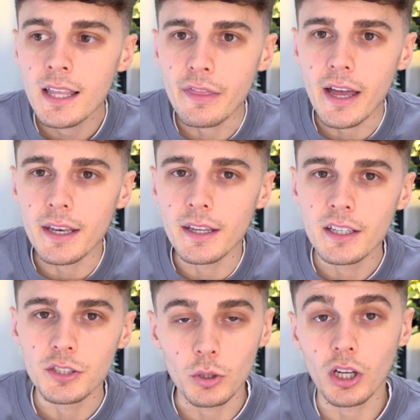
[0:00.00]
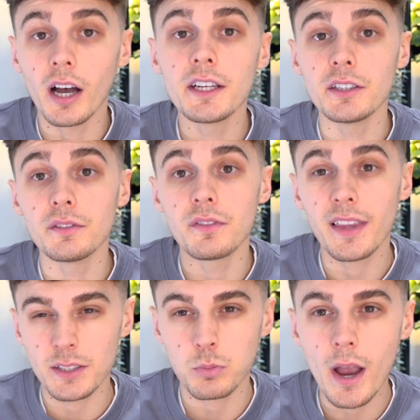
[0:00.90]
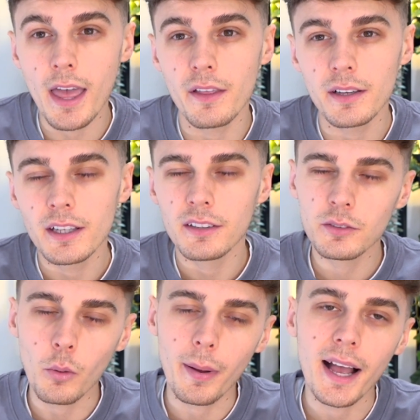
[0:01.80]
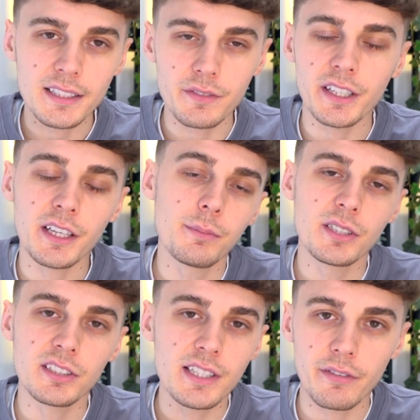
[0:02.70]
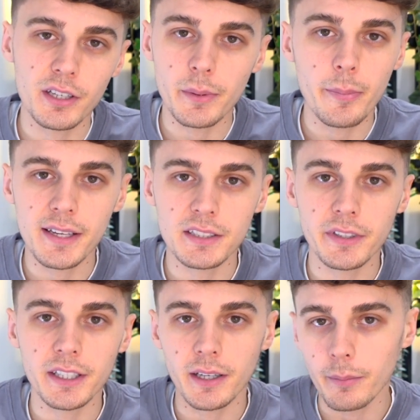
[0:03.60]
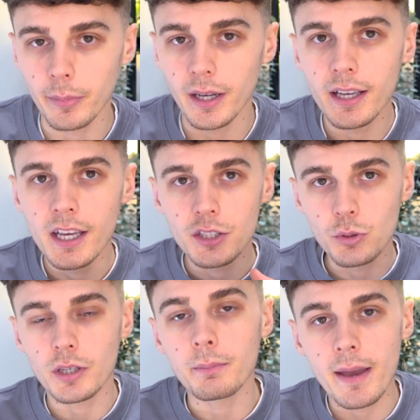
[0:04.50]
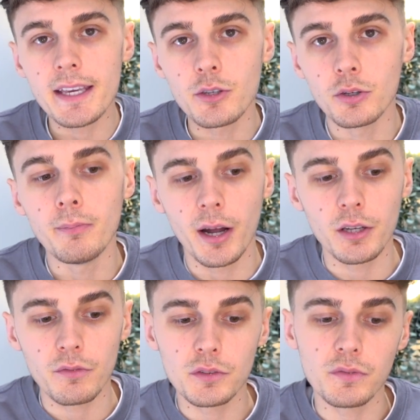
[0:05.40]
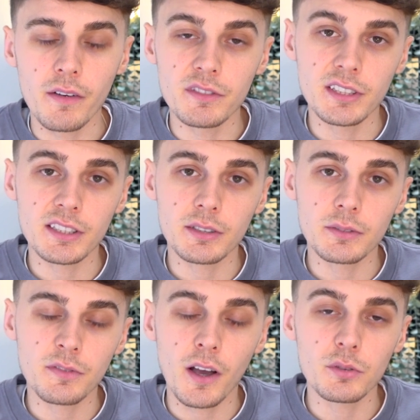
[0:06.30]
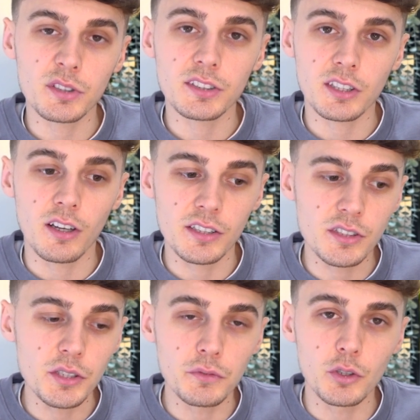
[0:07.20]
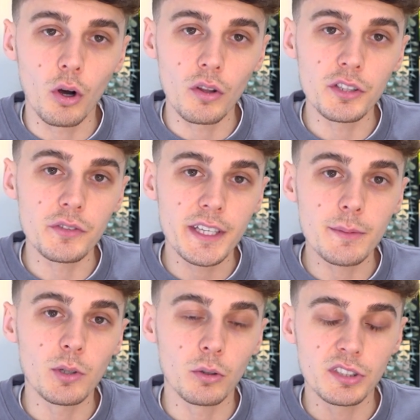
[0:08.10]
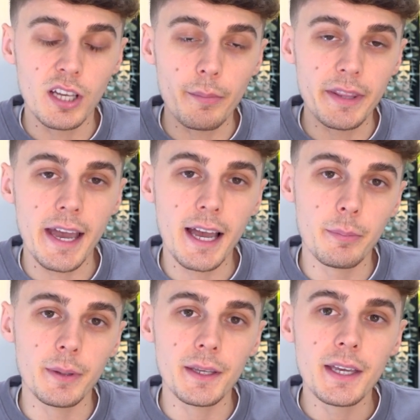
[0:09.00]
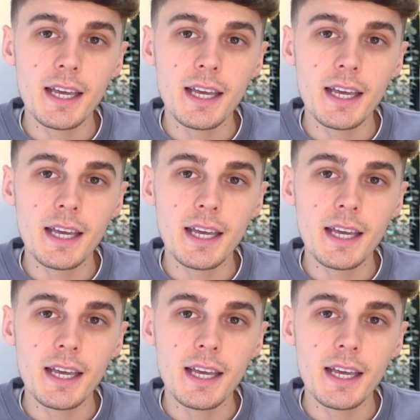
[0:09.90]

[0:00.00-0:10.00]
Then you're that's where not passive income, because it's never going to be passive income, but you can make good money off those 5 or 6 clients that you've got, that you keep long term and they're happy,